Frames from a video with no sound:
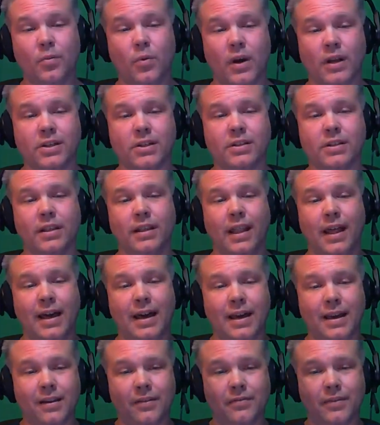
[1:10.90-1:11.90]
watched it
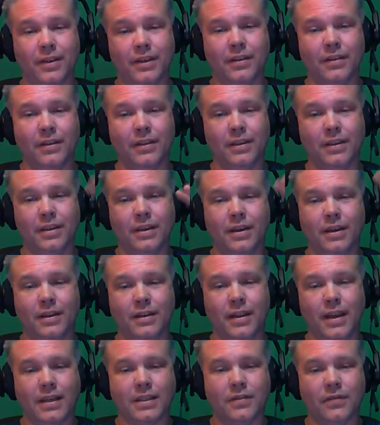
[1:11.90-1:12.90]
live in
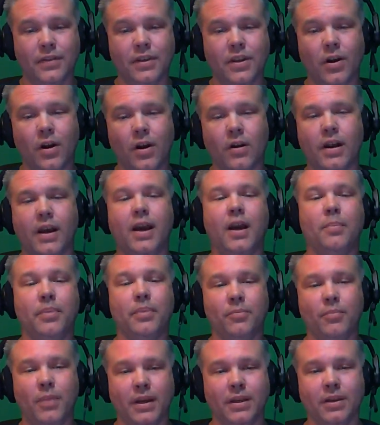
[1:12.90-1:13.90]
the Next VR
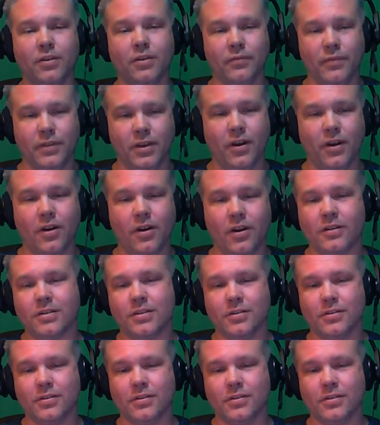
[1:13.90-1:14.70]
app in my Gear VR.